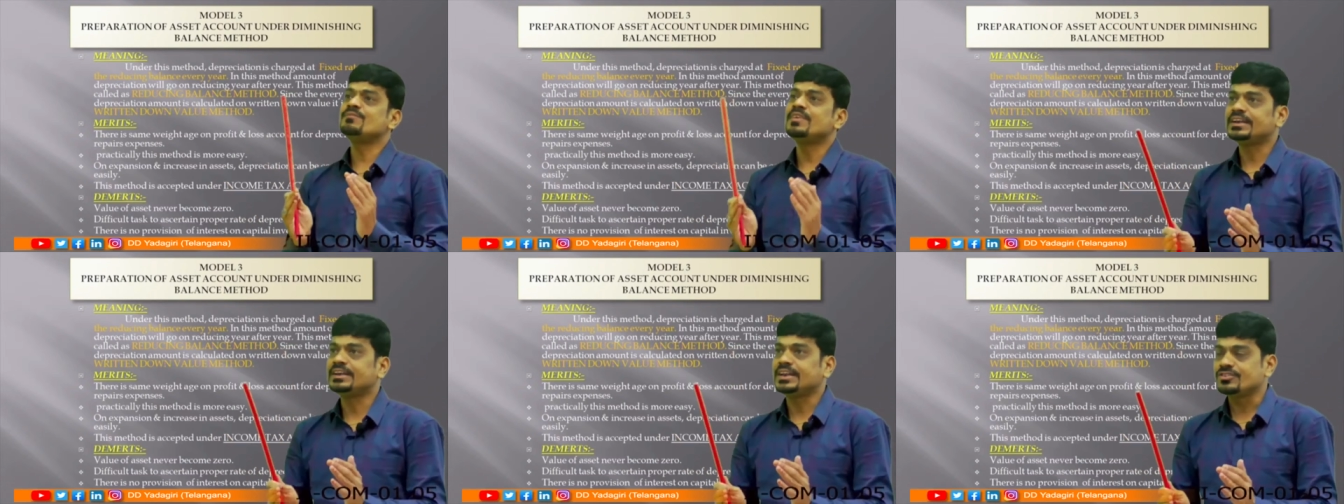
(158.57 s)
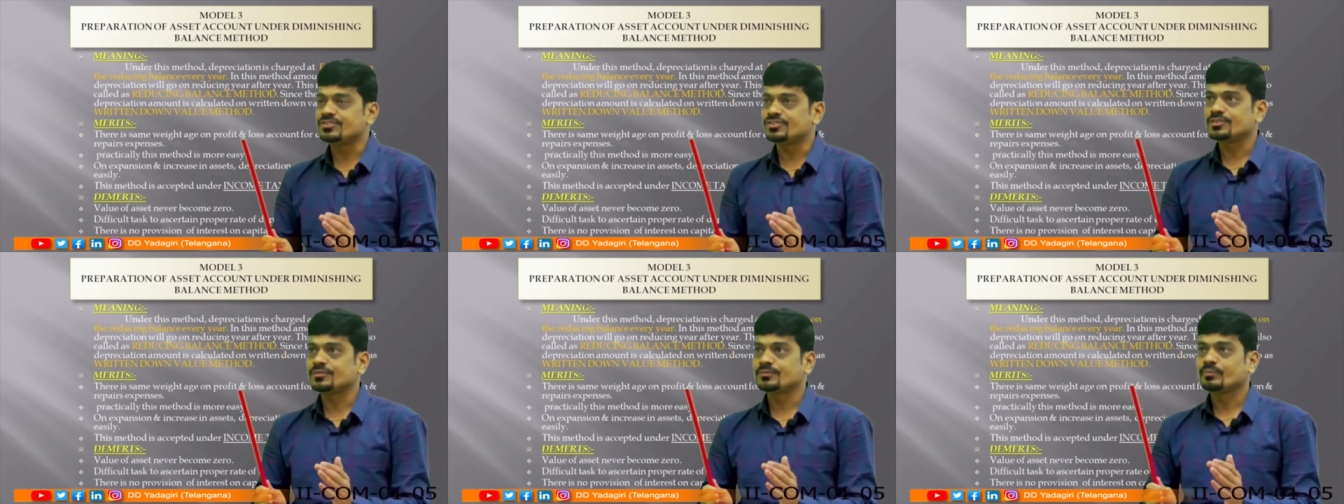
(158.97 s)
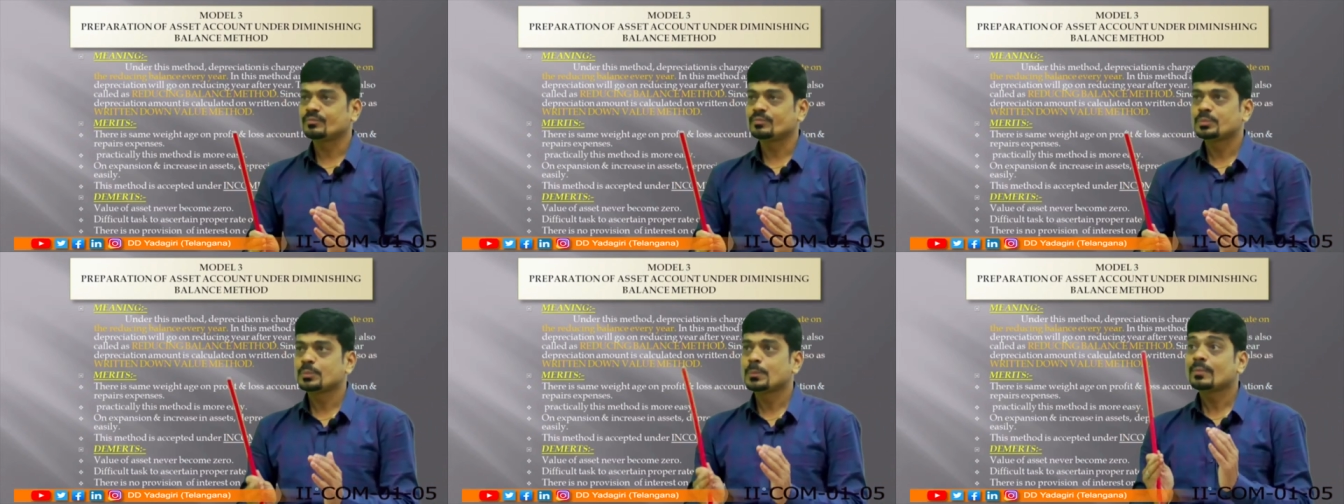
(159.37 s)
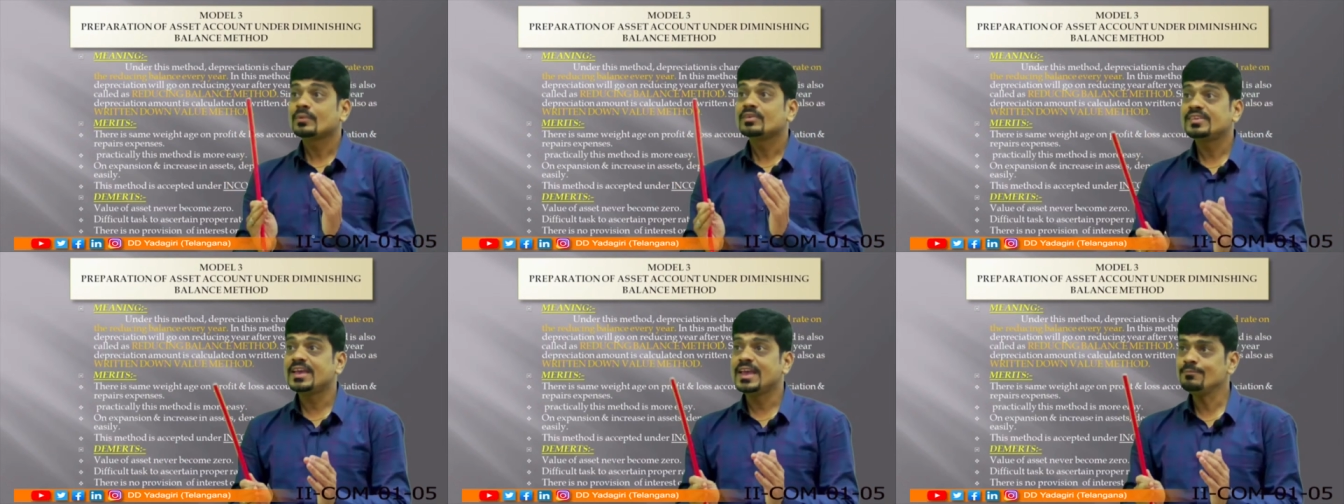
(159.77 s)
weightage.
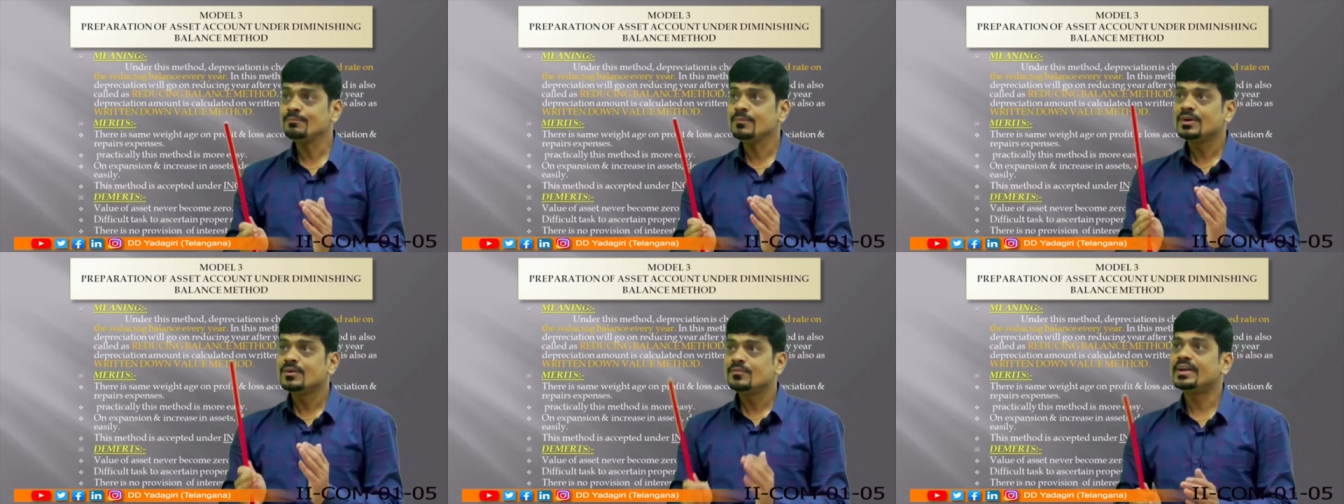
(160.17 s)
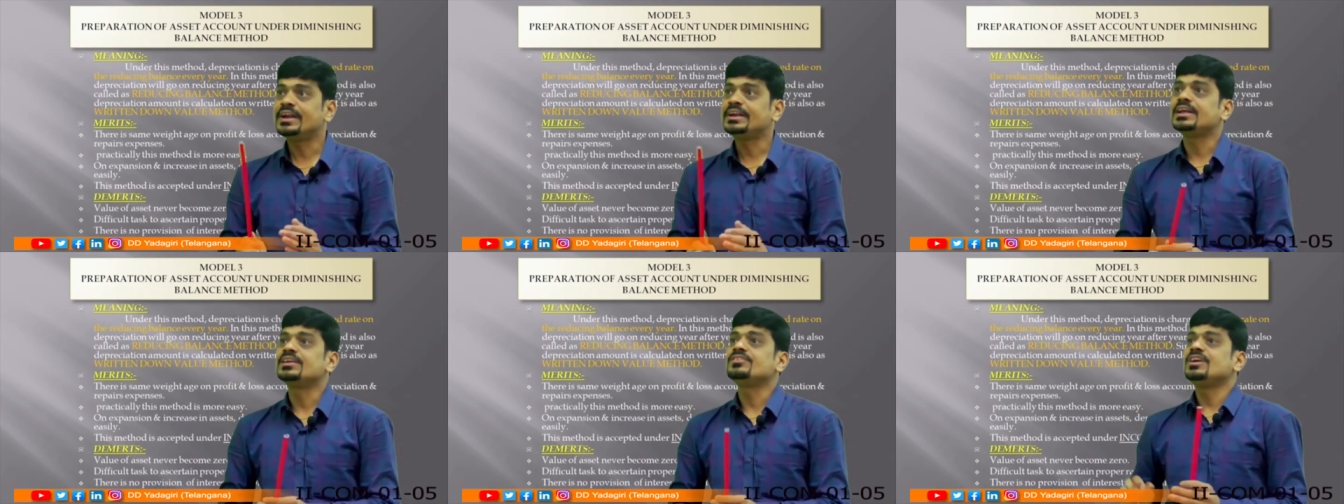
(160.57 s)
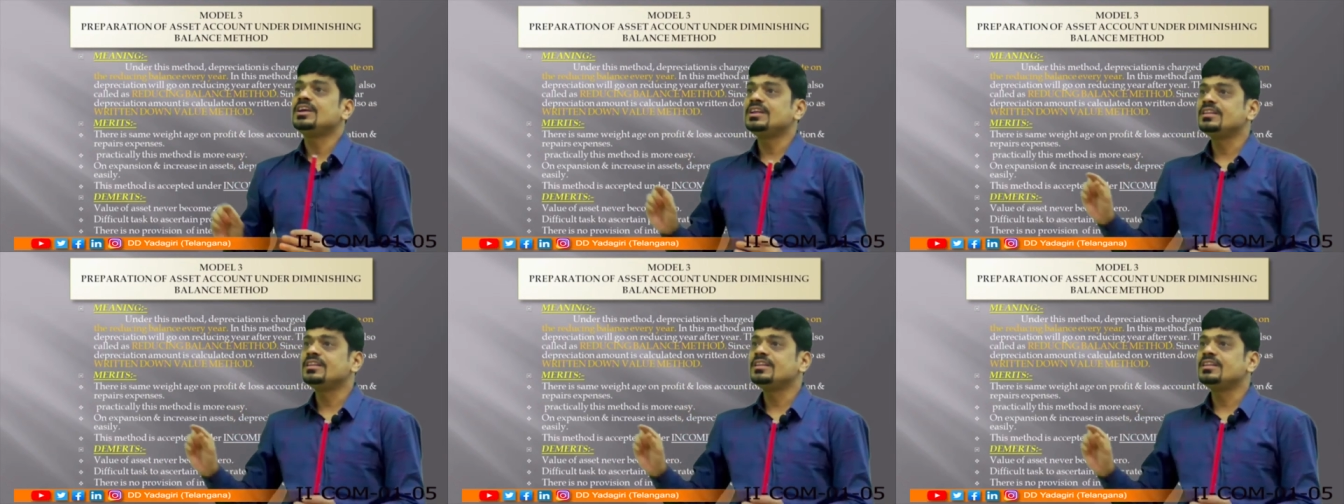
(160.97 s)
Same weightage in